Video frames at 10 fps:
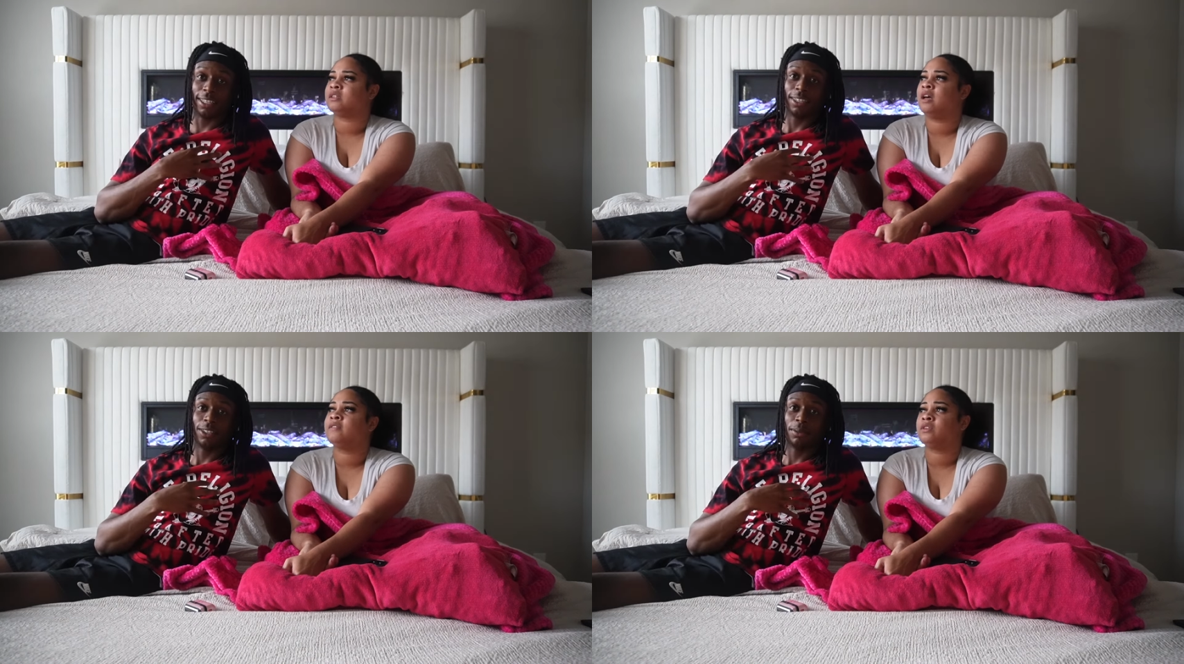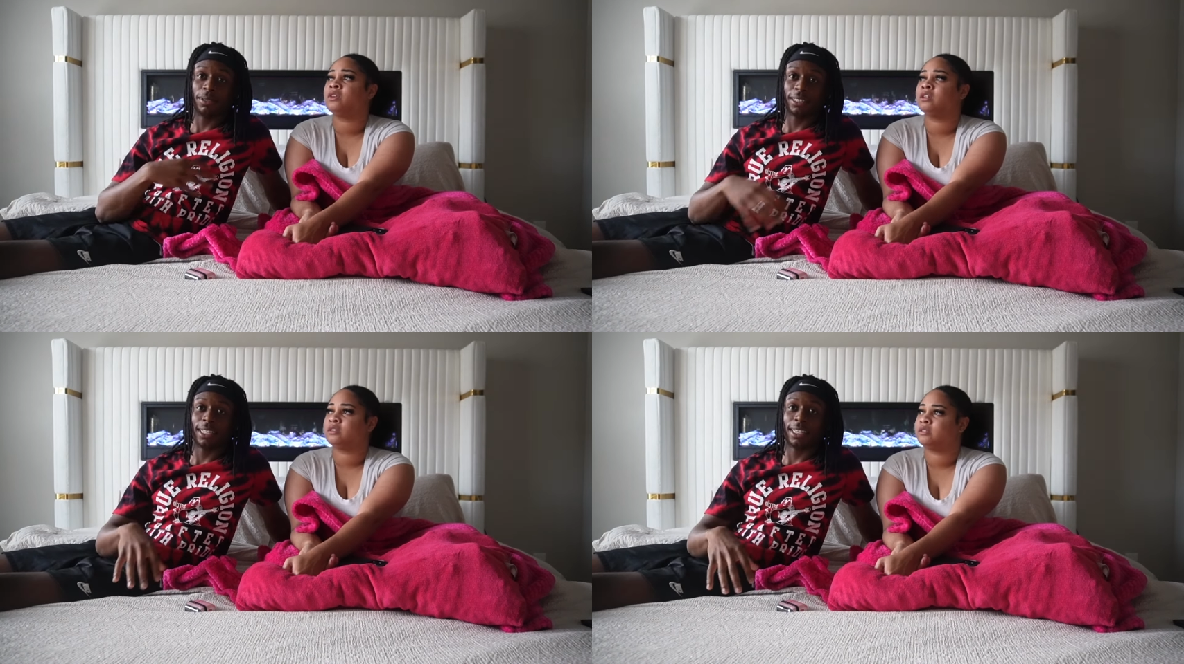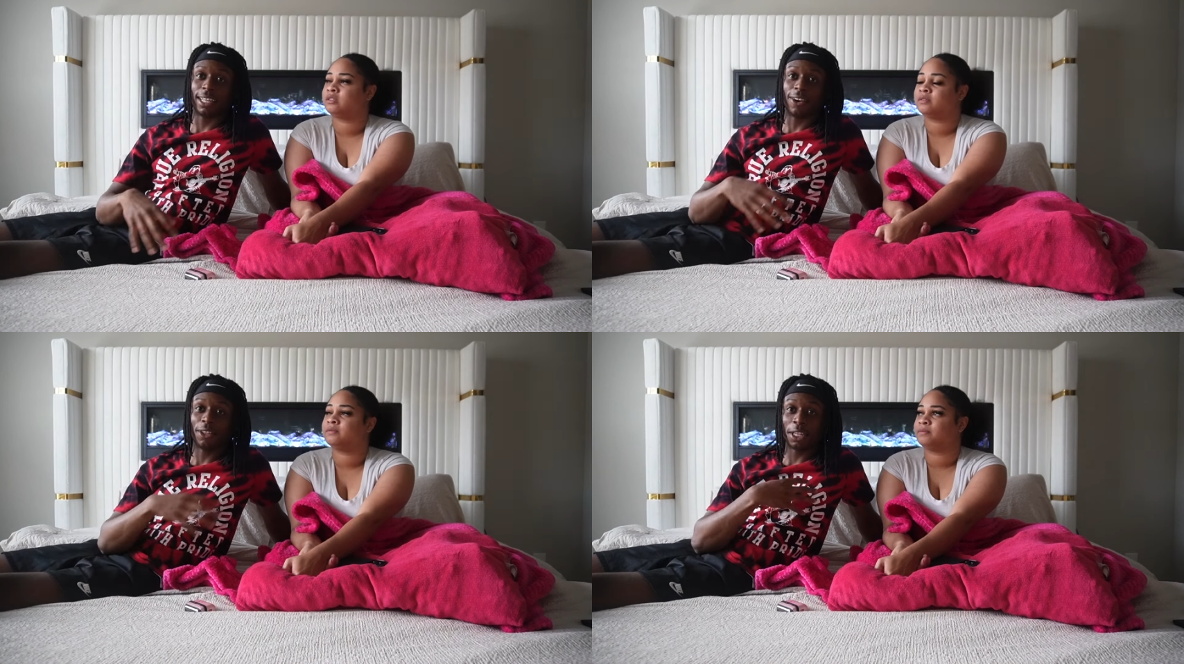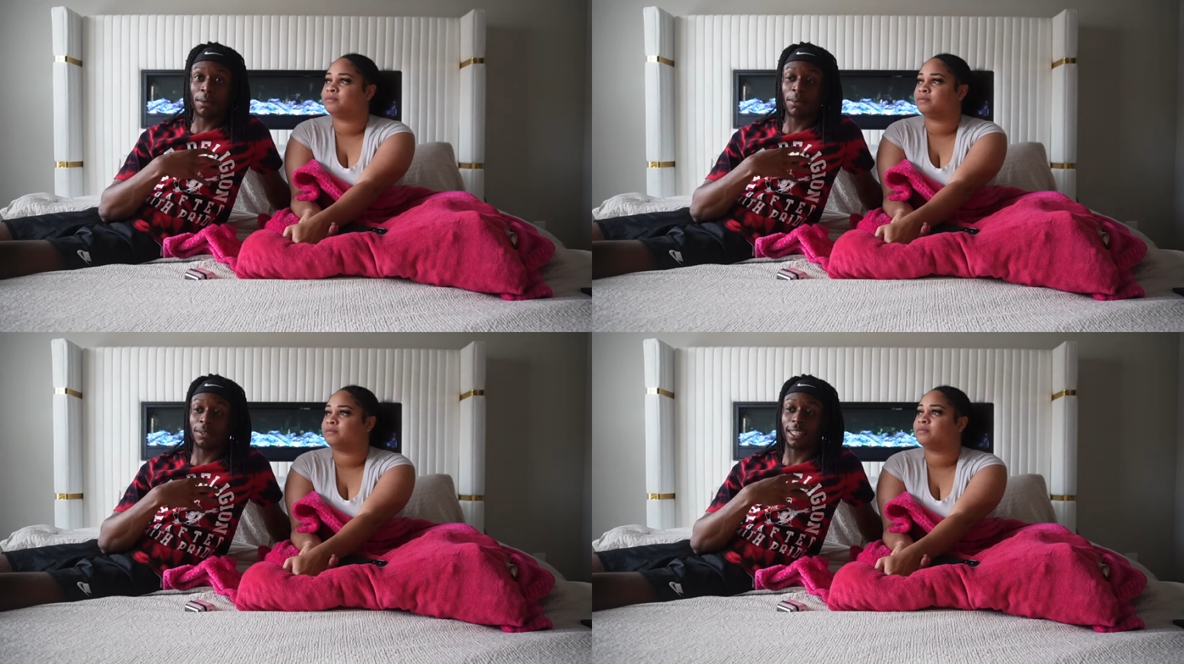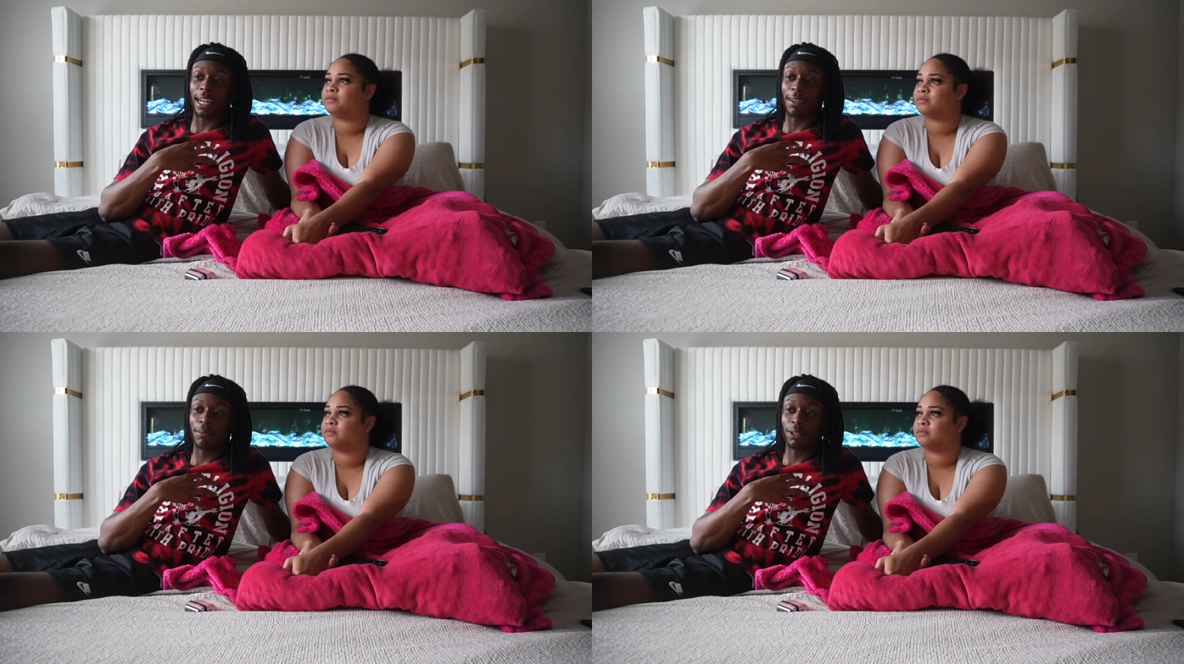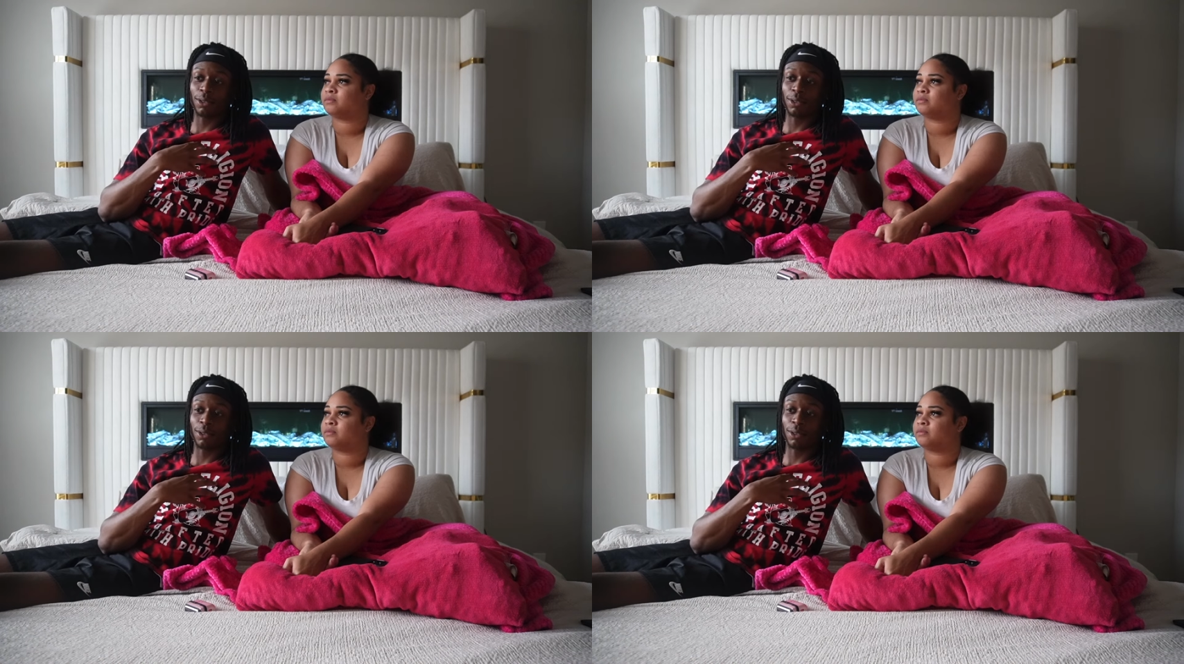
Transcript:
Speaker 1: Yes, you know what I'm saying? Like all the good memories that I've been